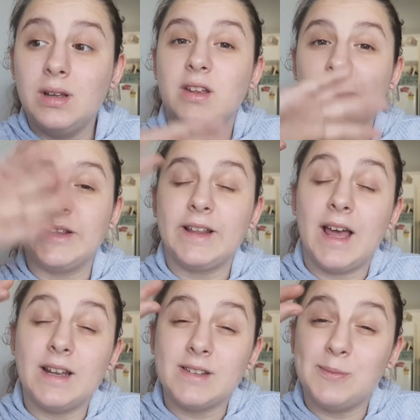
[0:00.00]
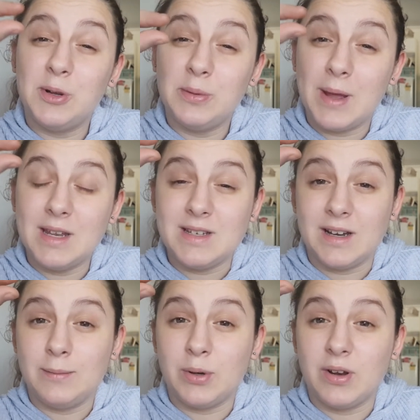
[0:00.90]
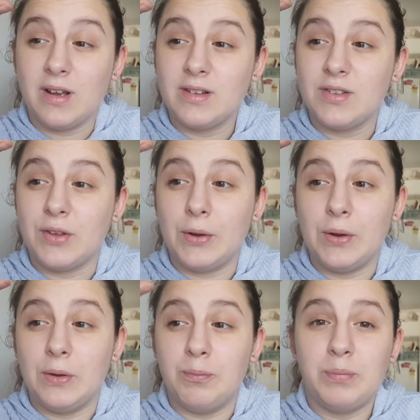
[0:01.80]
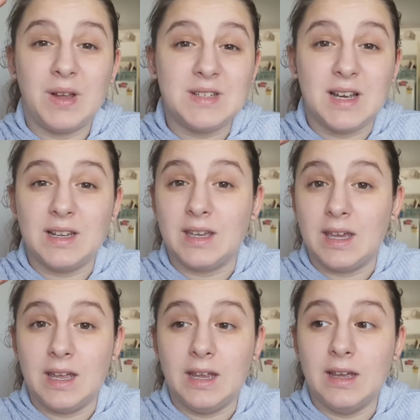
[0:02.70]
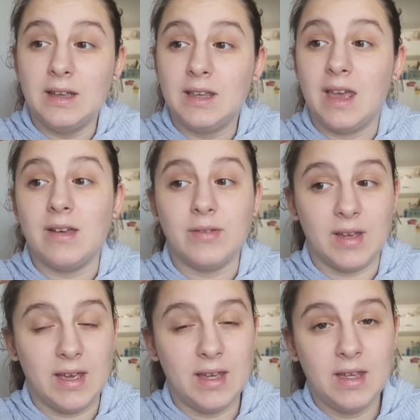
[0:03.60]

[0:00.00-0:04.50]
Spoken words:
You're only allowed a small amount of dairy products, so butter, ghee, kefir,